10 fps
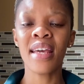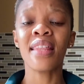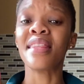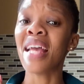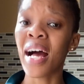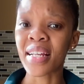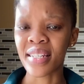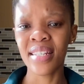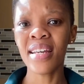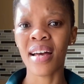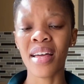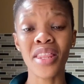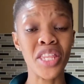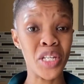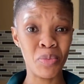The idea
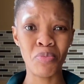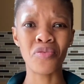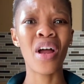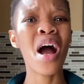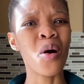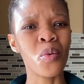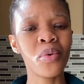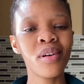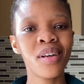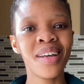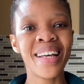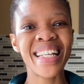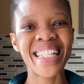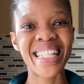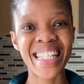that brown
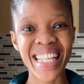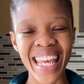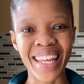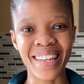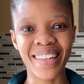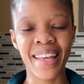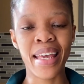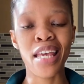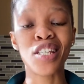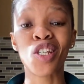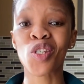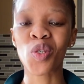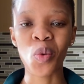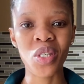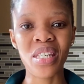skin is
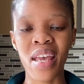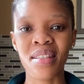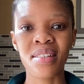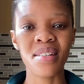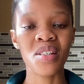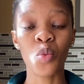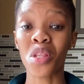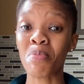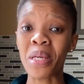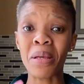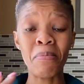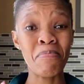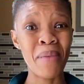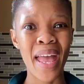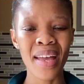associated with being
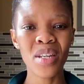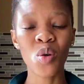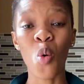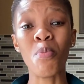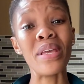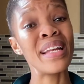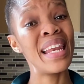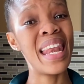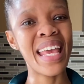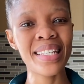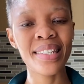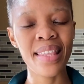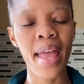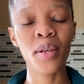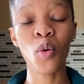bad or being less than